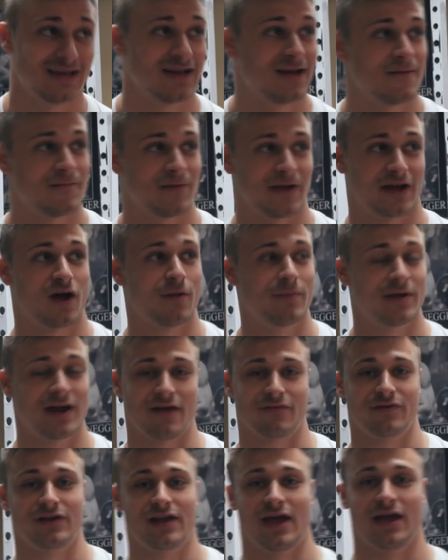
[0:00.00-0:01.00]
Like come in
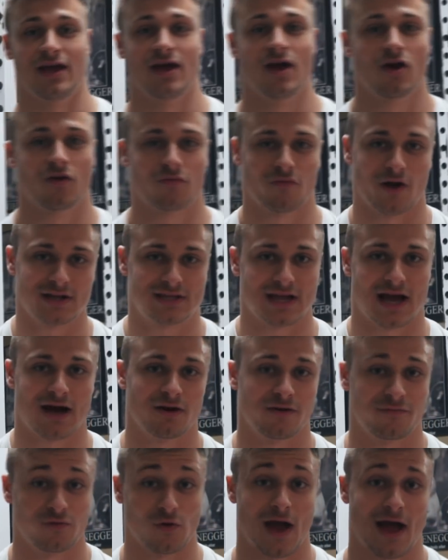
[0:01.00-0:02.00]
every day, write
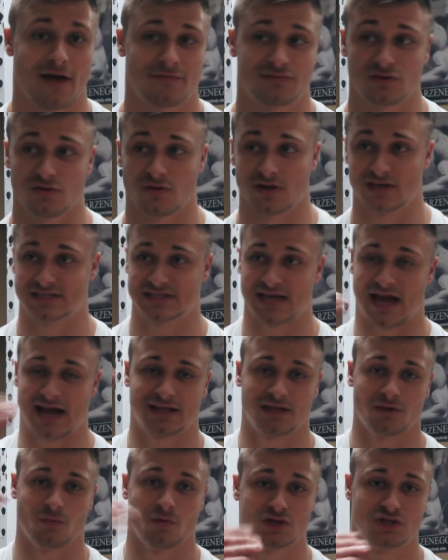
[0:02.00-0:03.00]
down if you have to
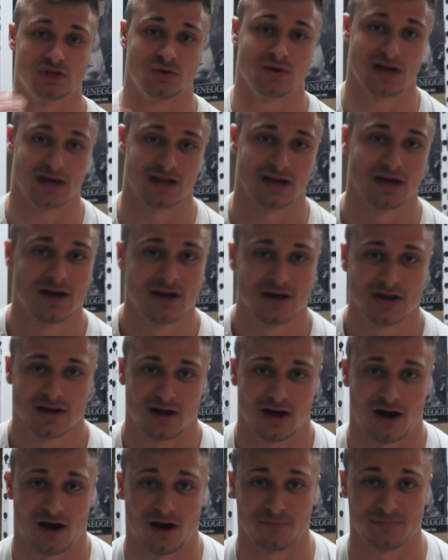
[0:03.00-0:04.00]
exactly what you hit
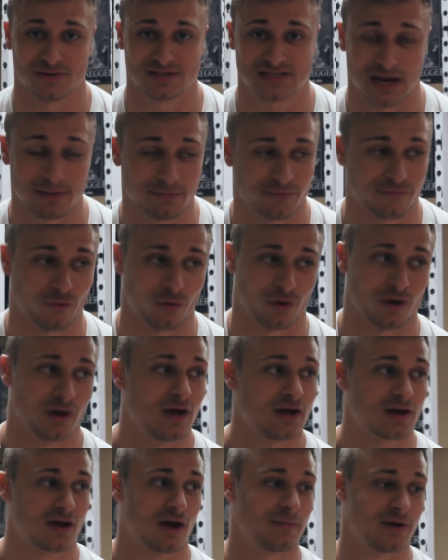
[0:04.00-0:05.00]
the time before.
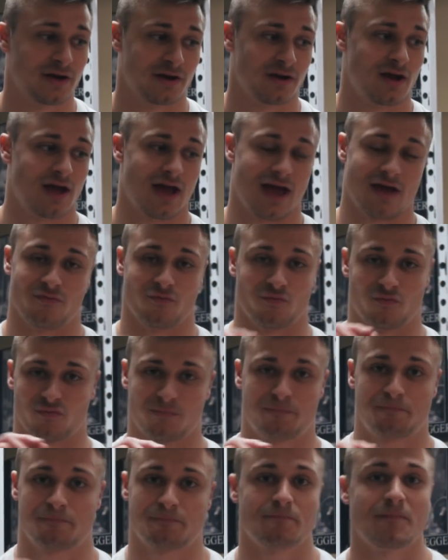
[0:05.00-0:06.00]
Come in and
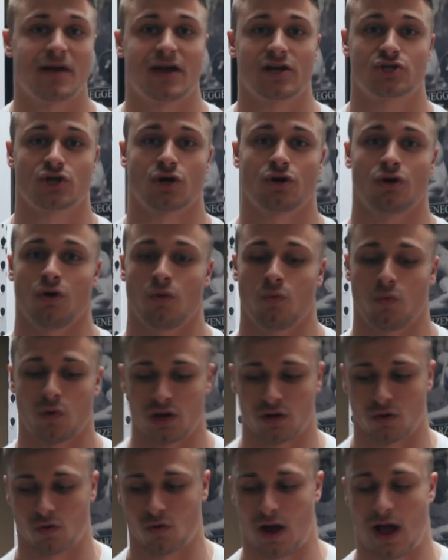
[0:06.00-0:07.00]
make a journal,
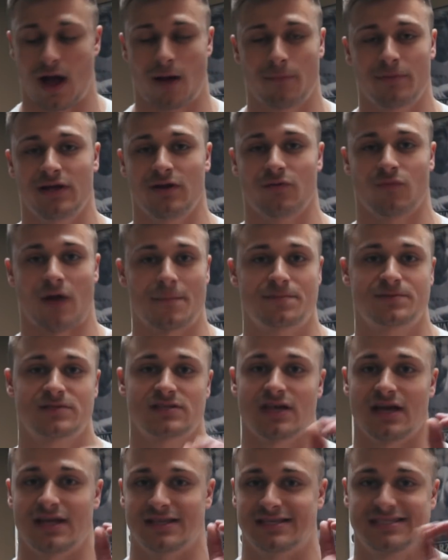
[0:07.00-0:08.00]
how many
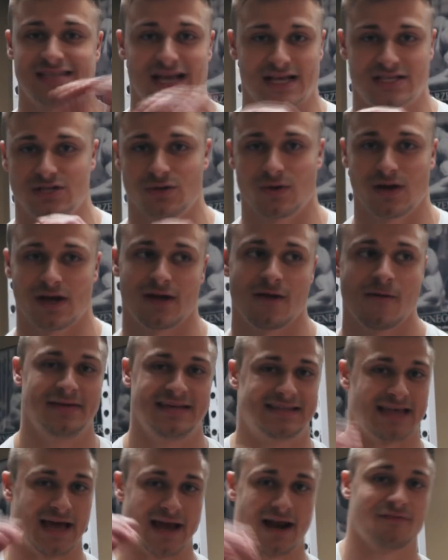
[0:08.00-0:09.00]
reps and sets you hit,
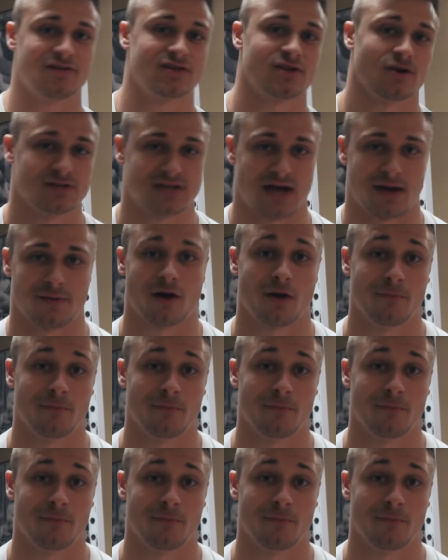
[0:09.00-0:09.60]
beat that every single time.